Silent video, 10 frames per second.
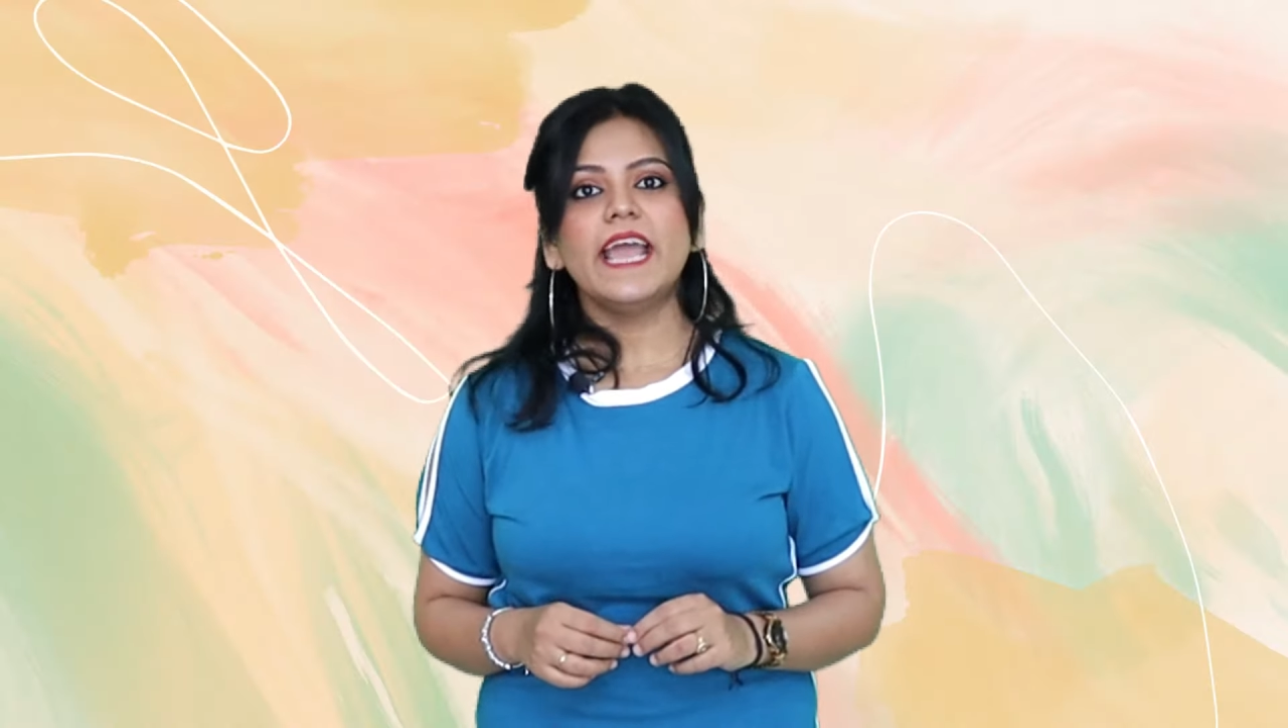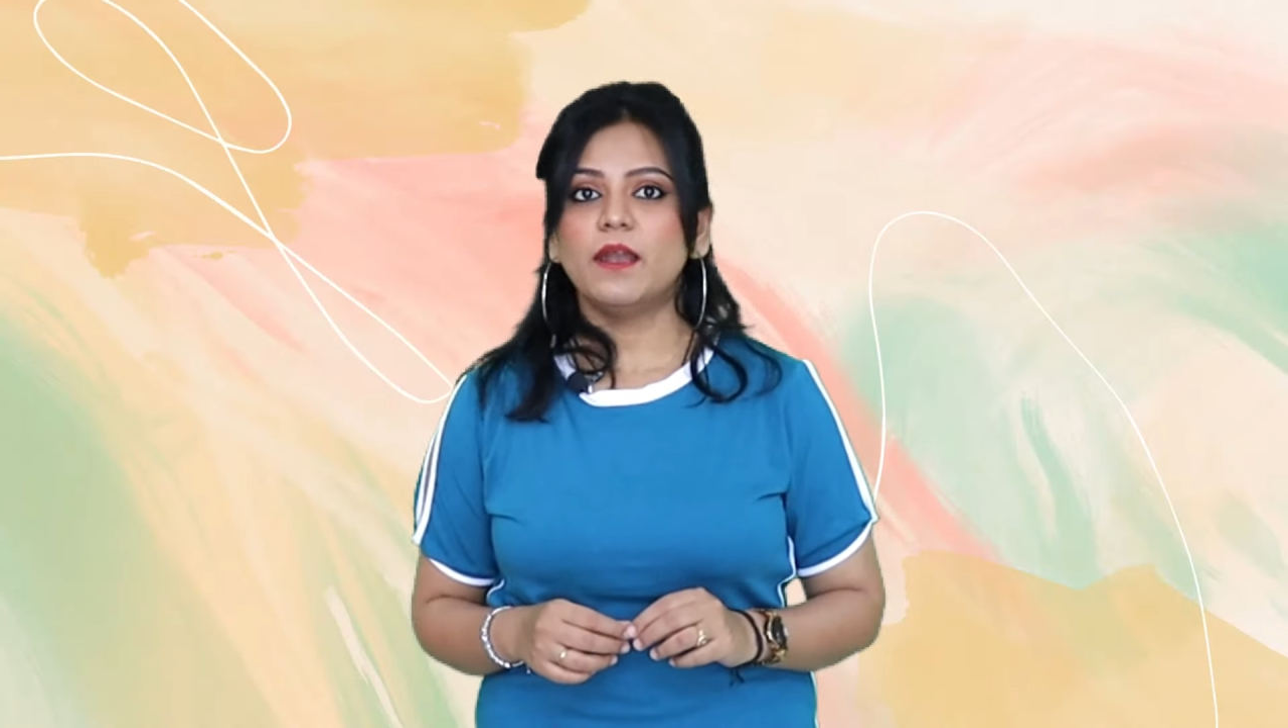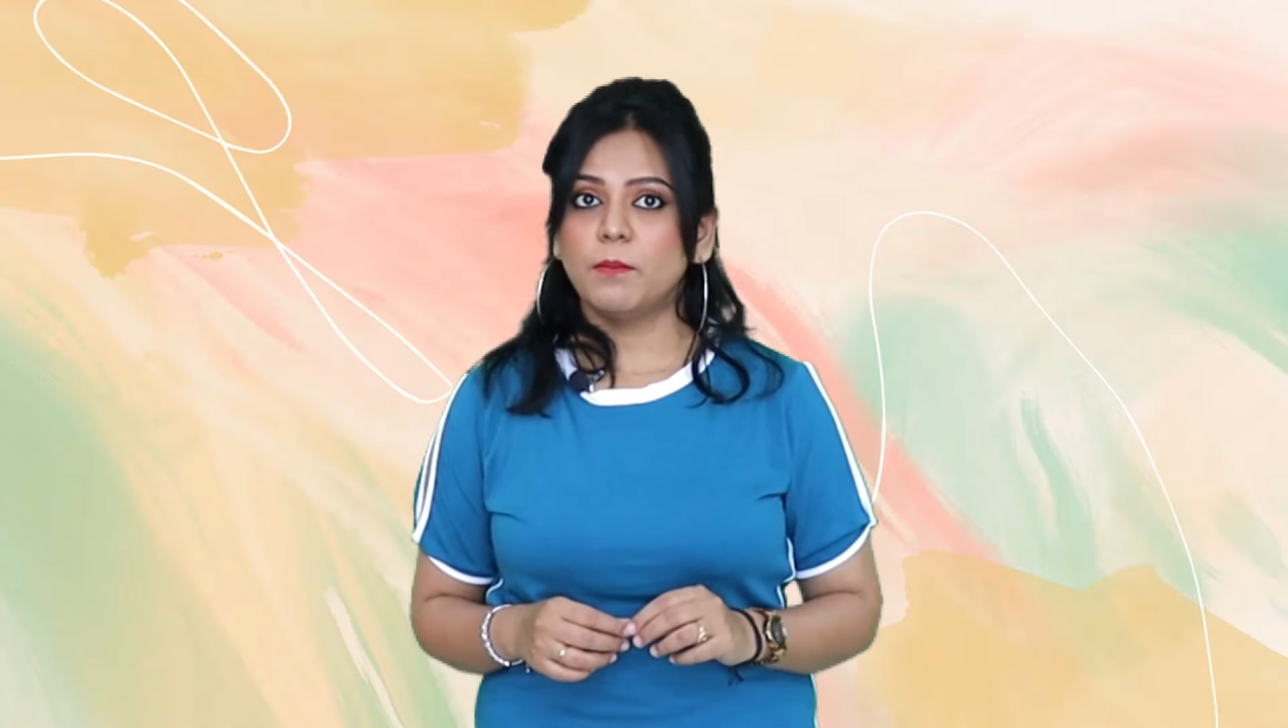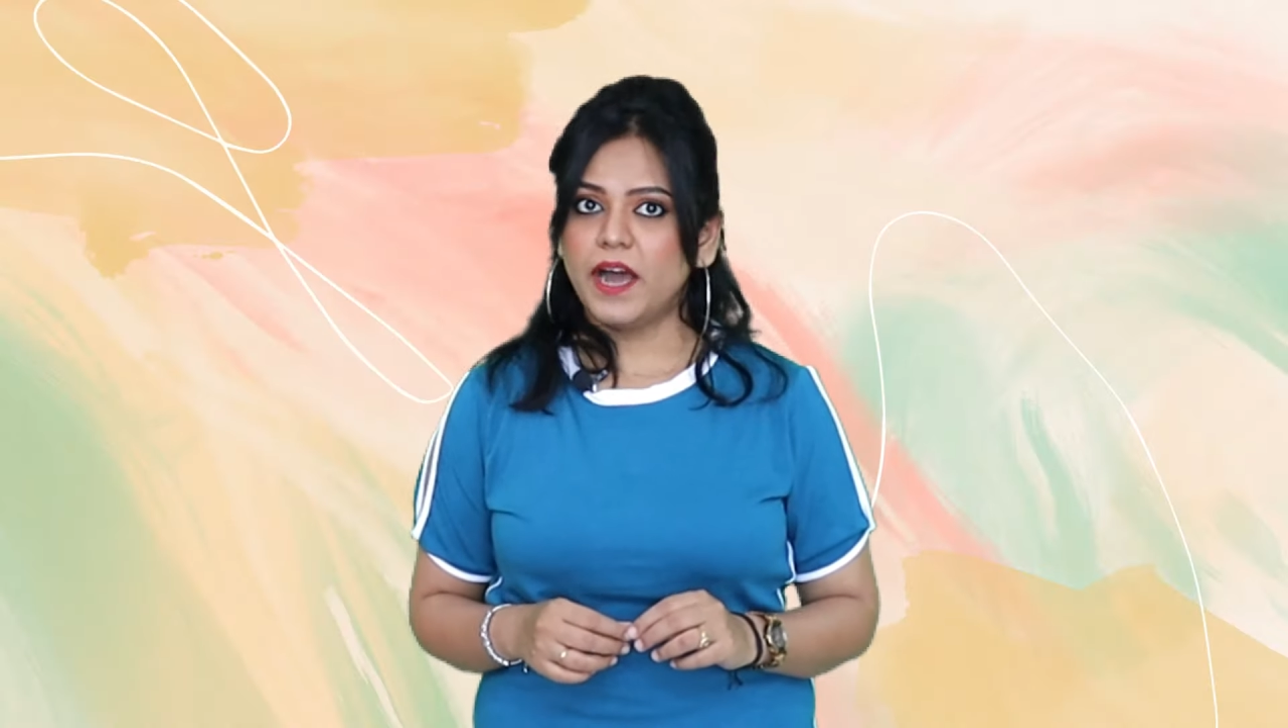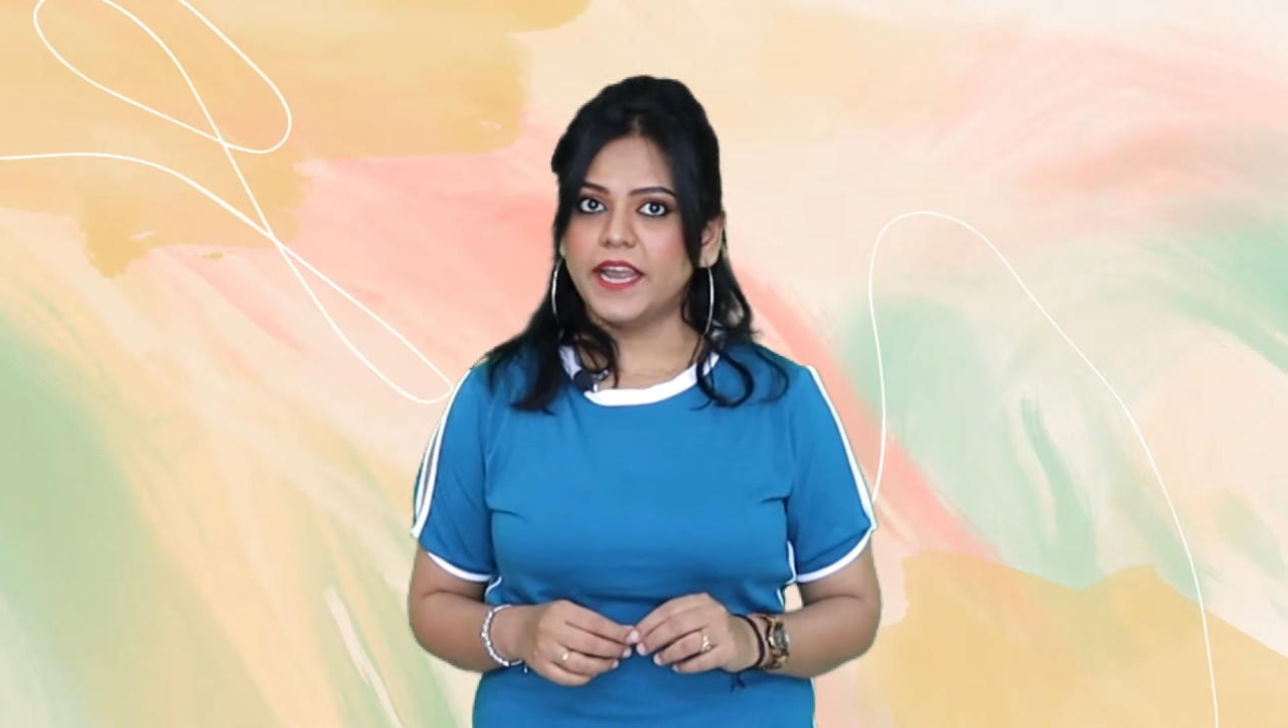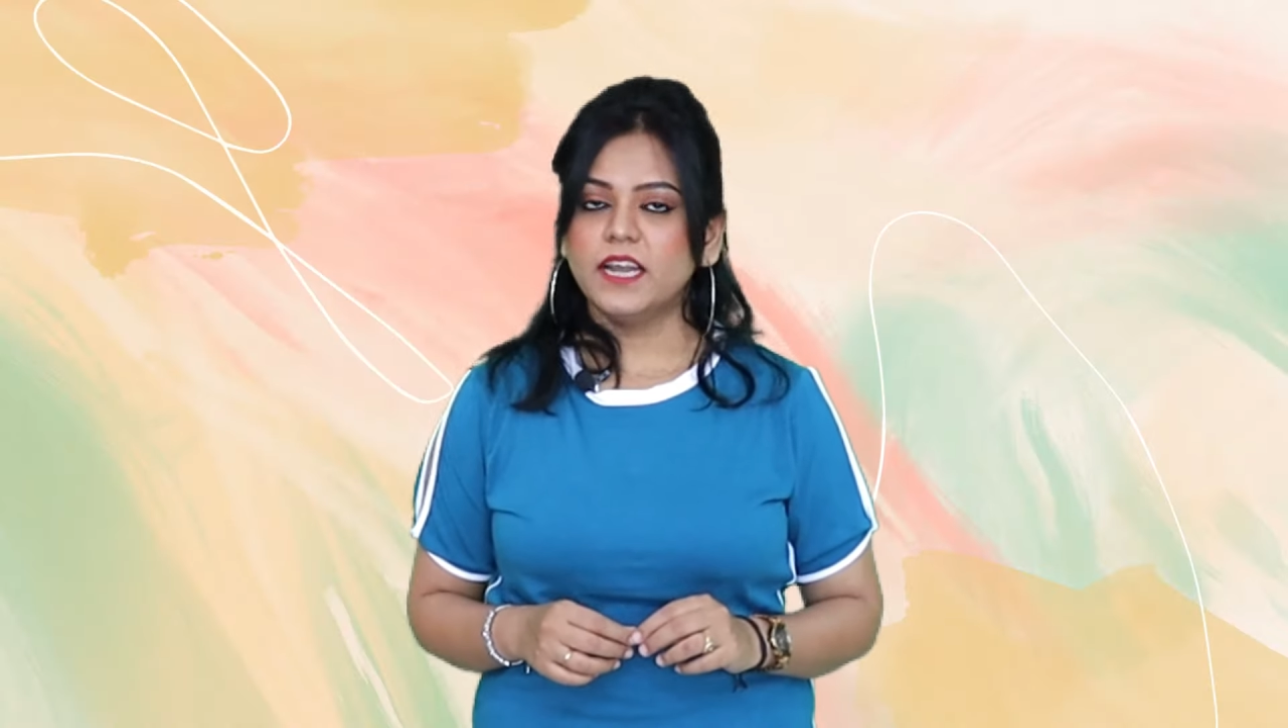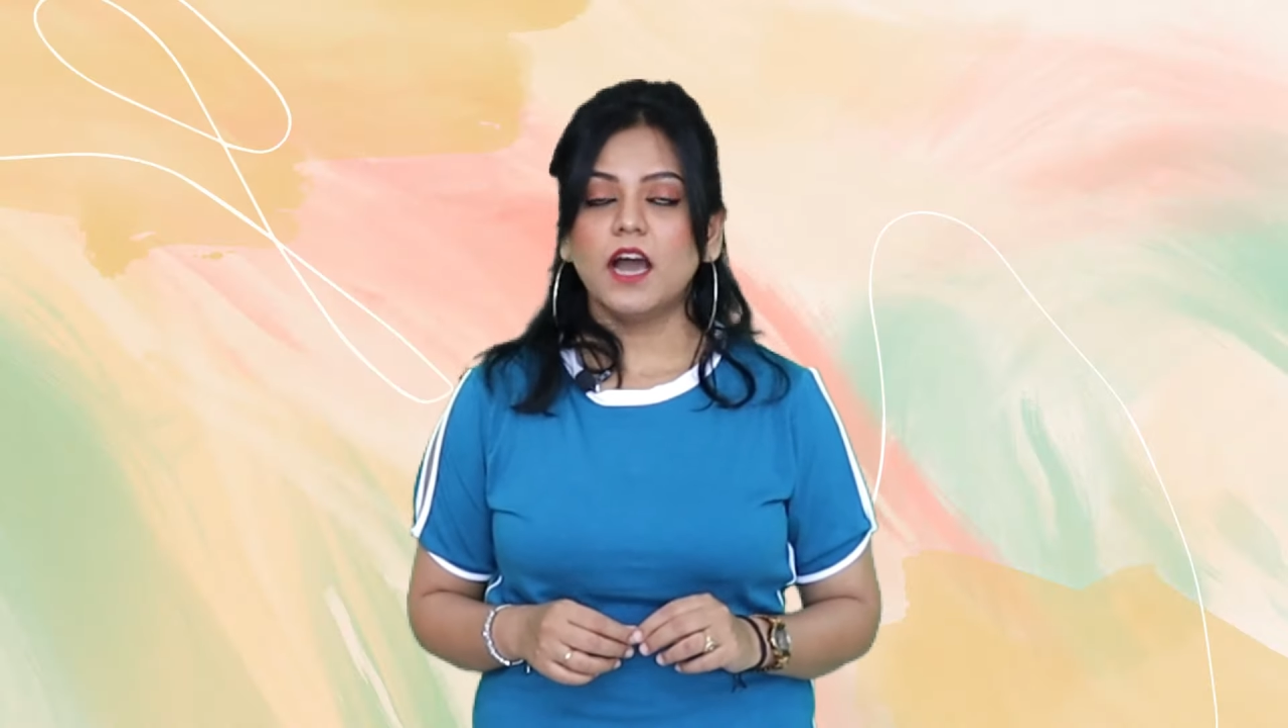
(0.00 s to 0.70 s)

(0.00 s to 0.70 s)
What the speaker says: and mind